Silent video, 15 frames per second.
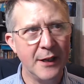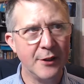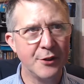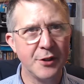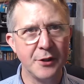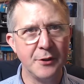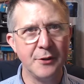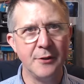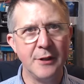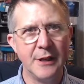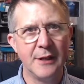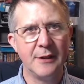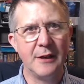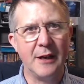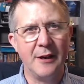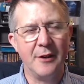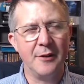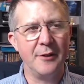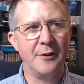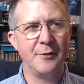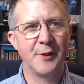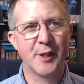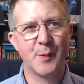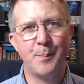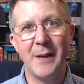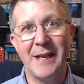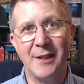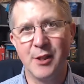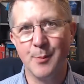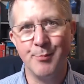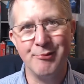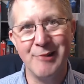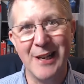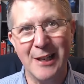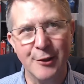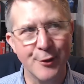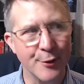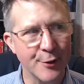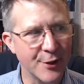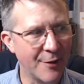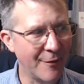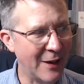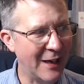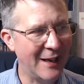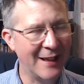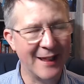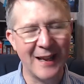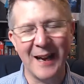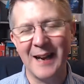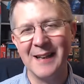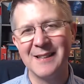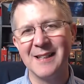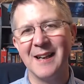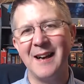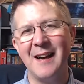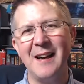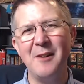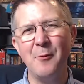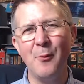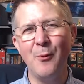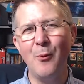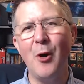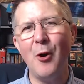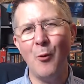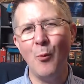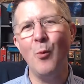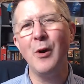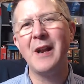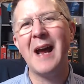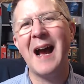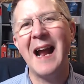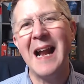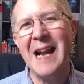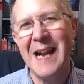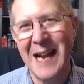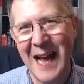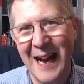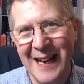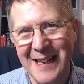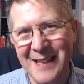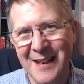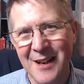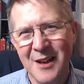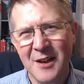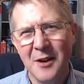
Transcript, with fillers: to i don't know speak to bricks or something like that uh, what would i like